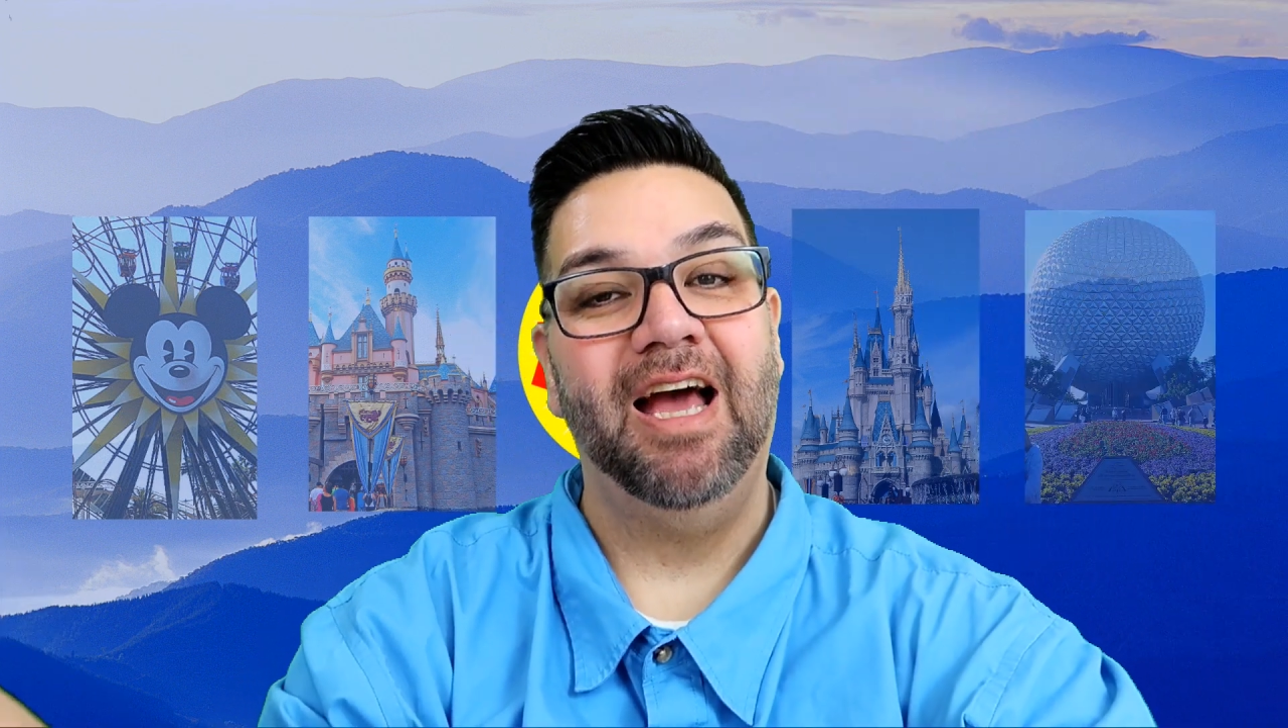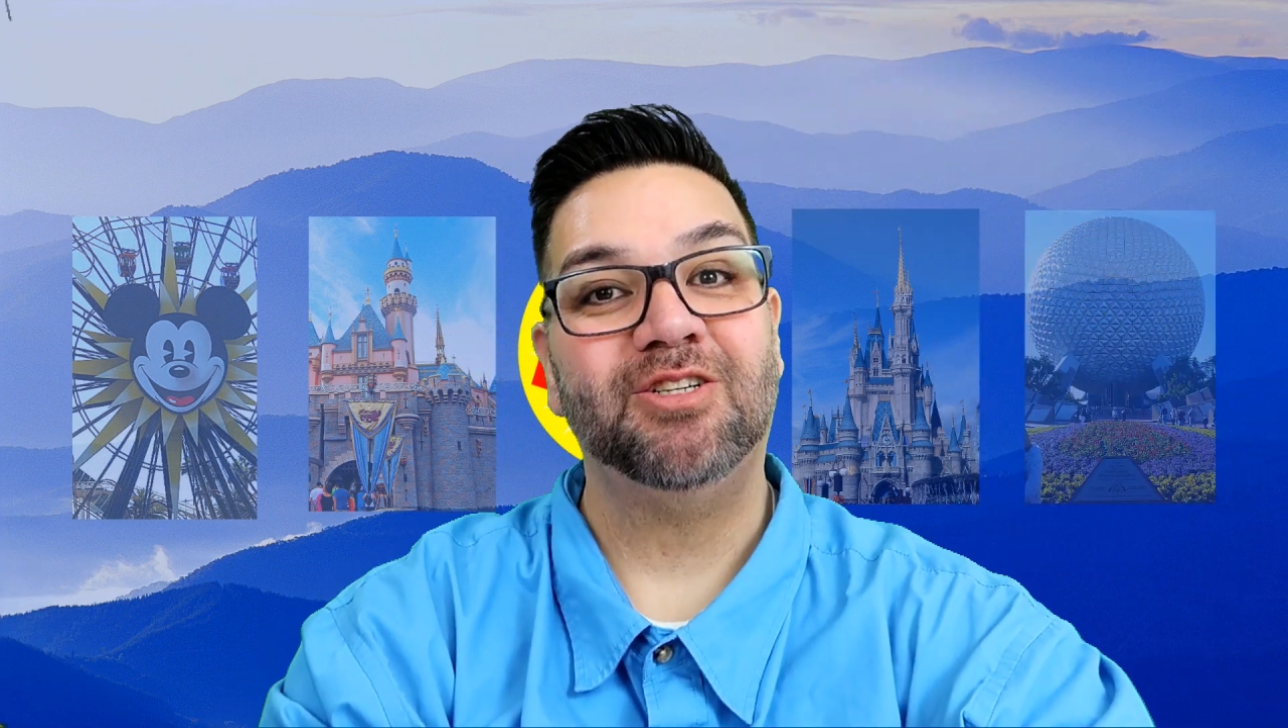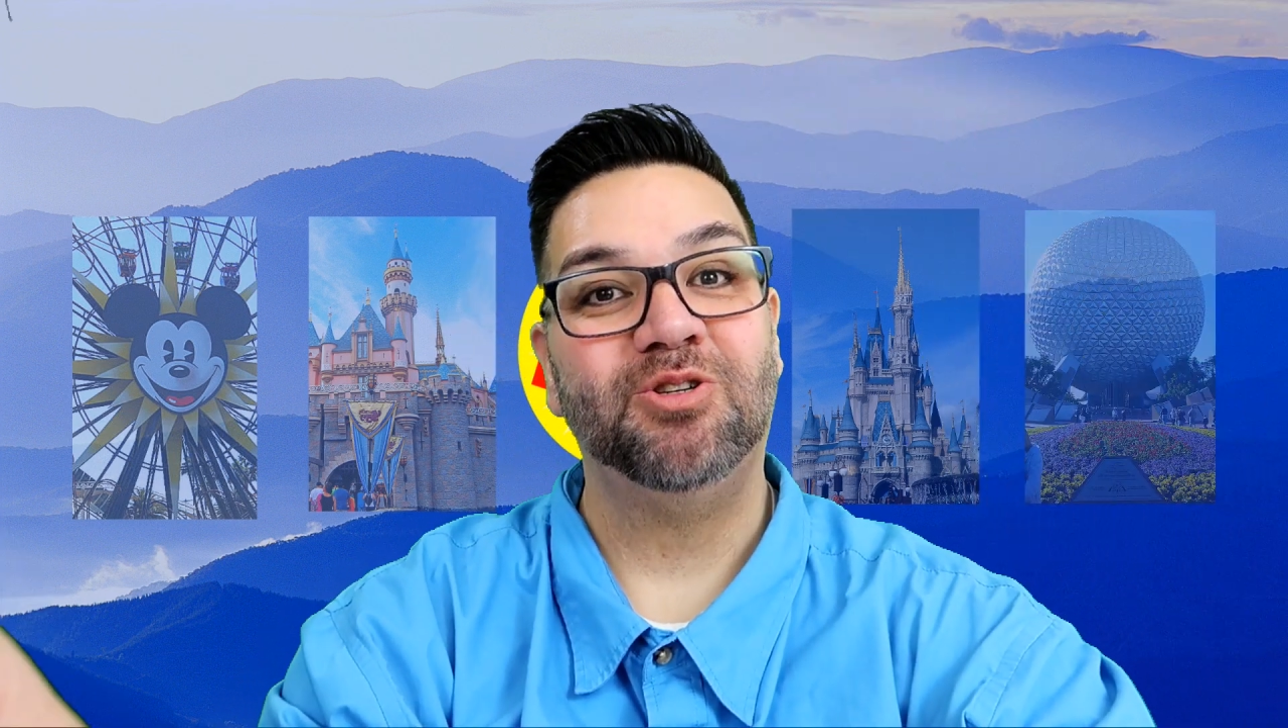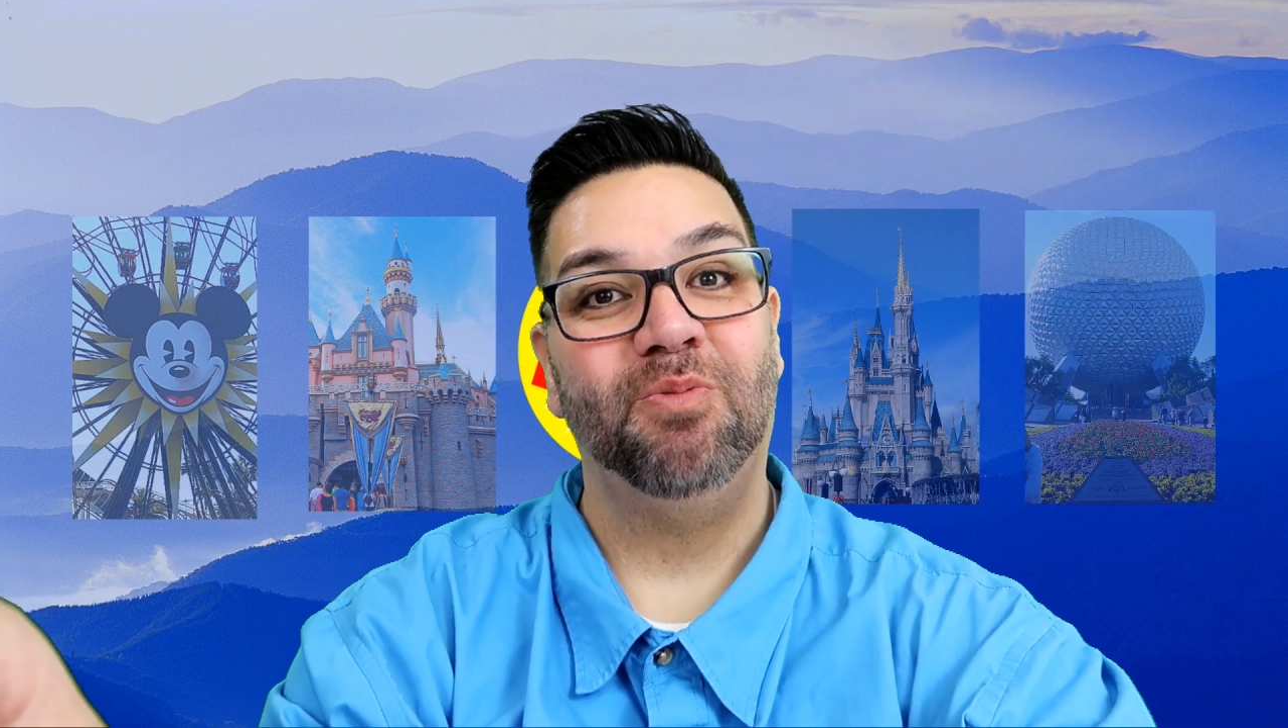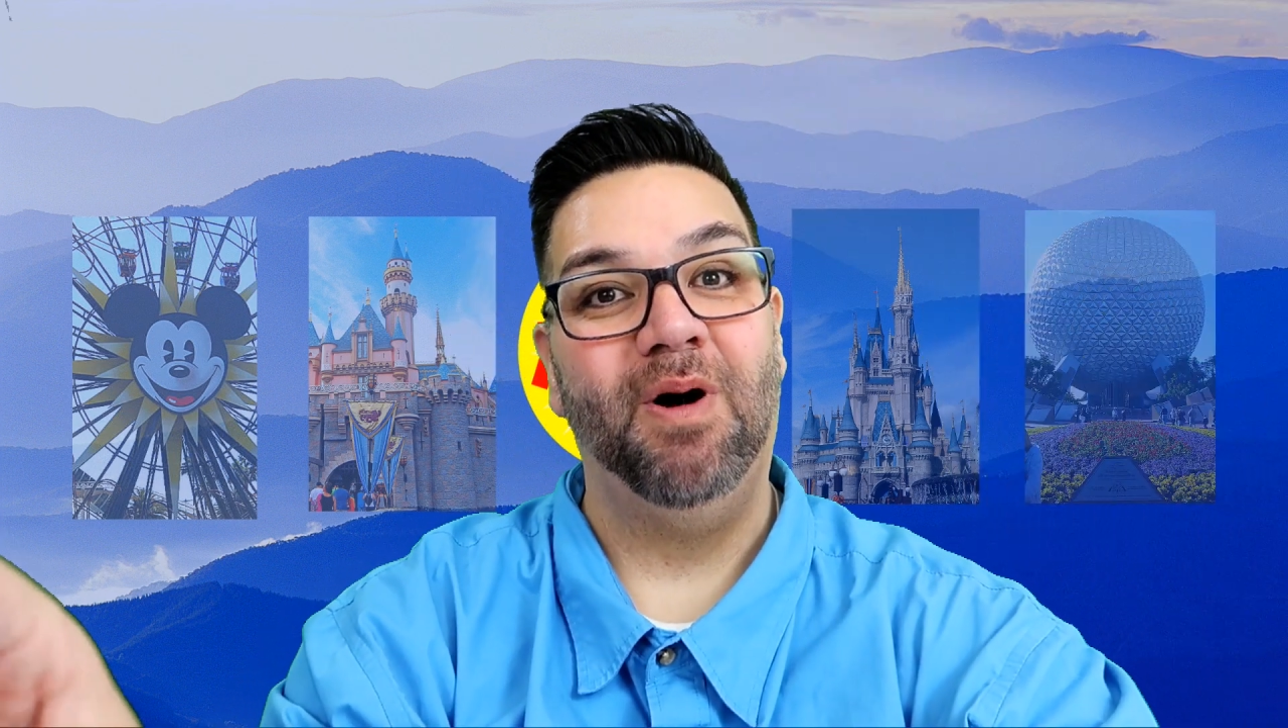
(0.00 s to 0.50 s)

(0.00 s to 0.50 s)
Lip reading: extra